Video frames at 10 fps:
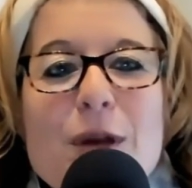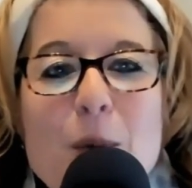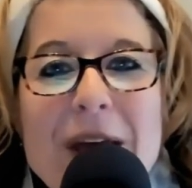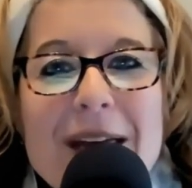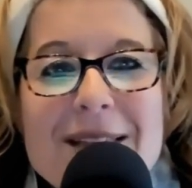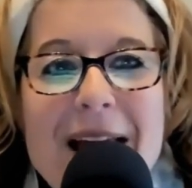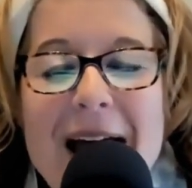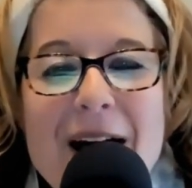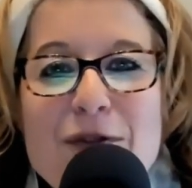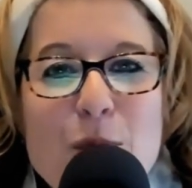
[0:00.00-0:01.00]
him.
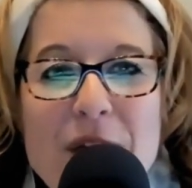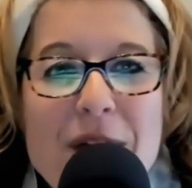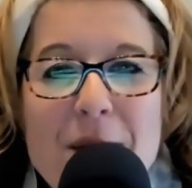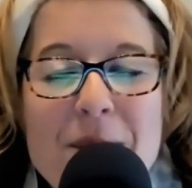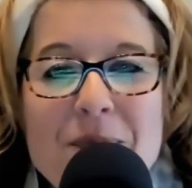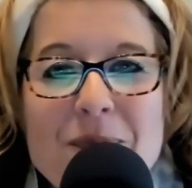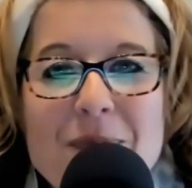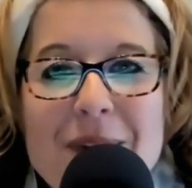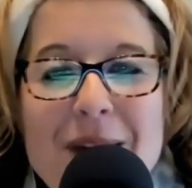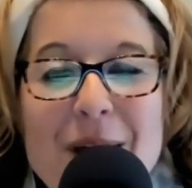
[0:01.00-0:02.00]
When he
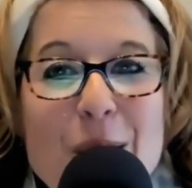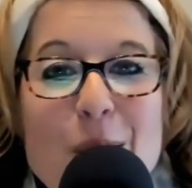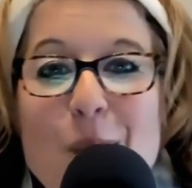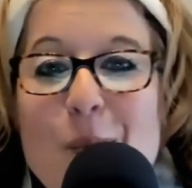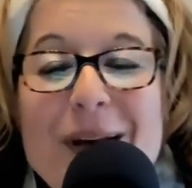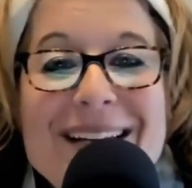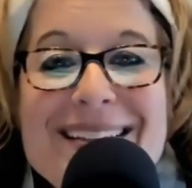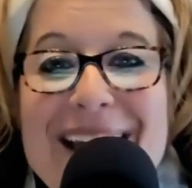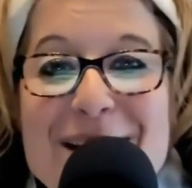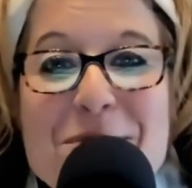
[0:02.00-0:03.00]
takes residence in
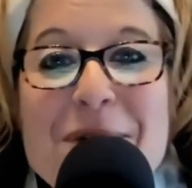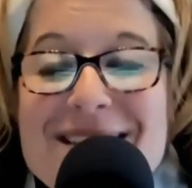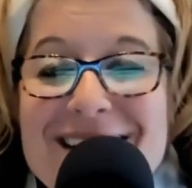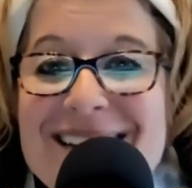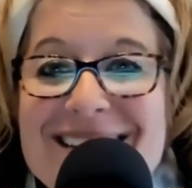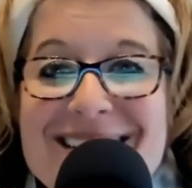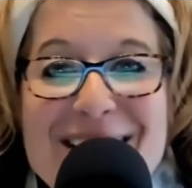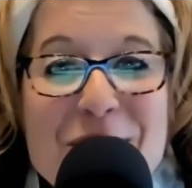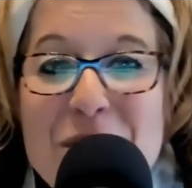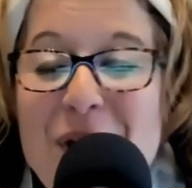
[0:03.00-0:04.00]
your heart,
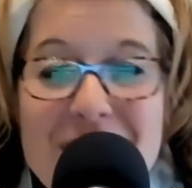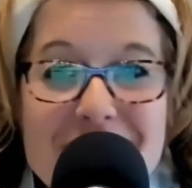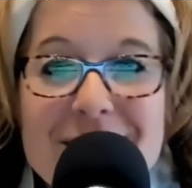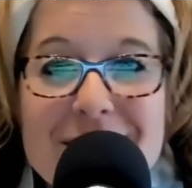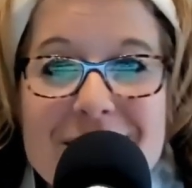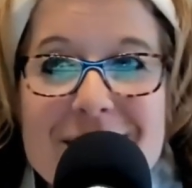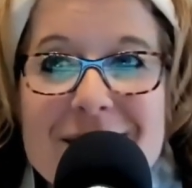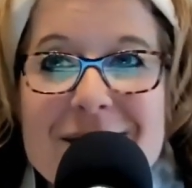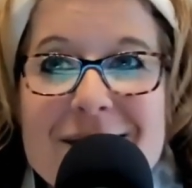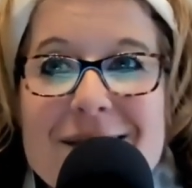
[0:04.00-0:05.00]

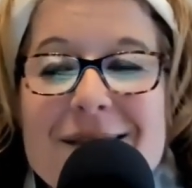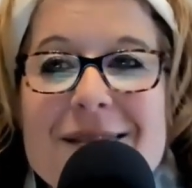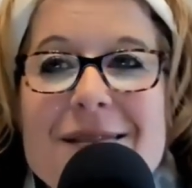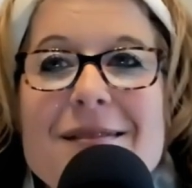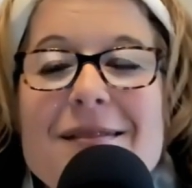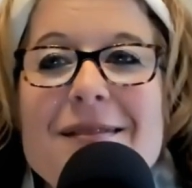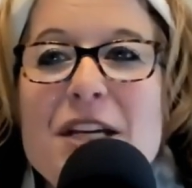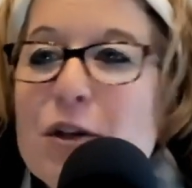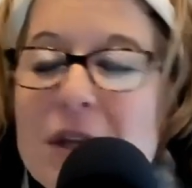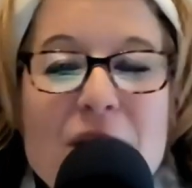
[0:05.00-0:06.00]
you live differently.
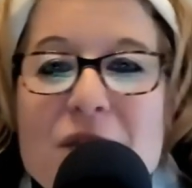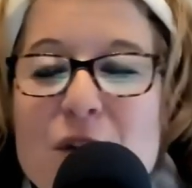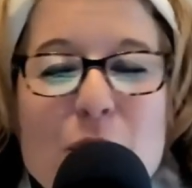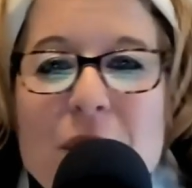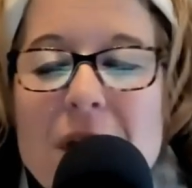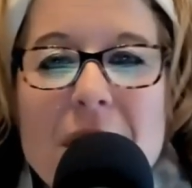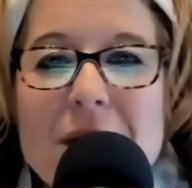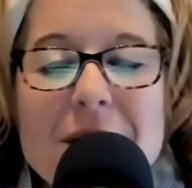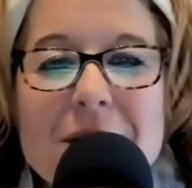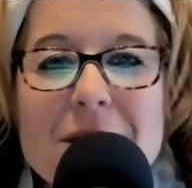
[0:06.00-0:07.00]

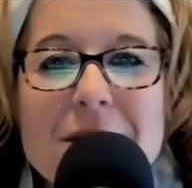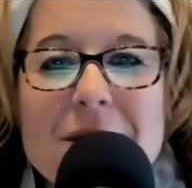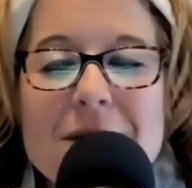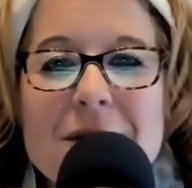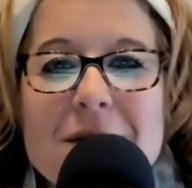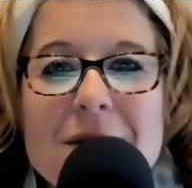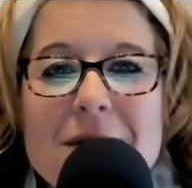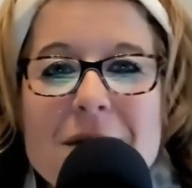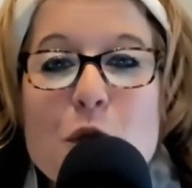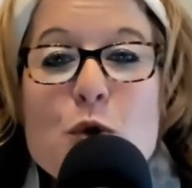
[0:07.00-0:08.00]
You see
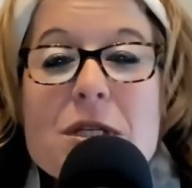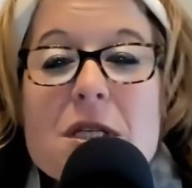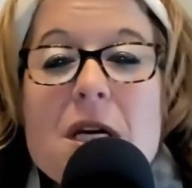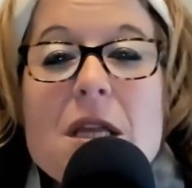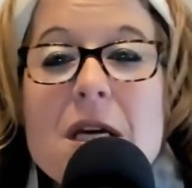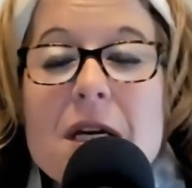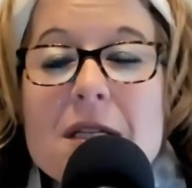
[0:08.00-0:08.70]
things differently.